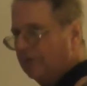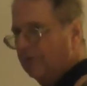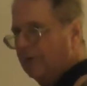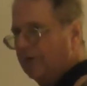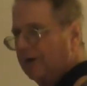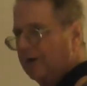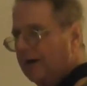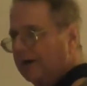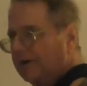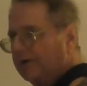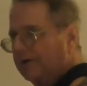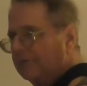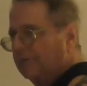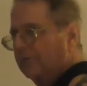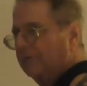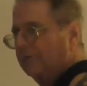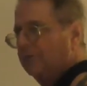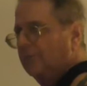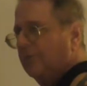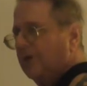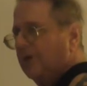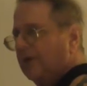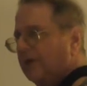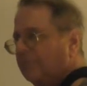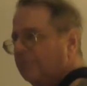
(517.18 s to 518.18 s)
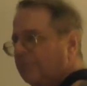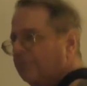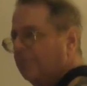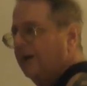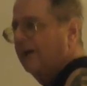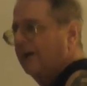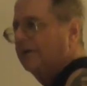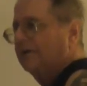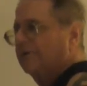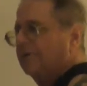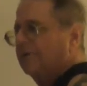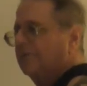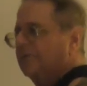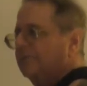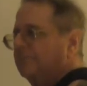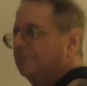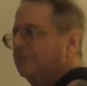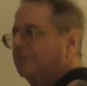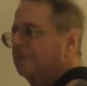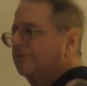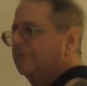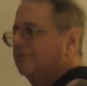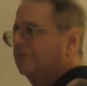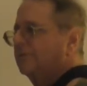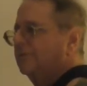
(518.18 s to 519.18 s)
was no way I could reply back to
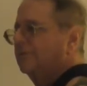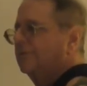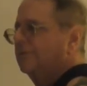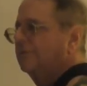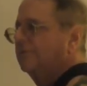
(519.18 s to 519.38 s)
you, but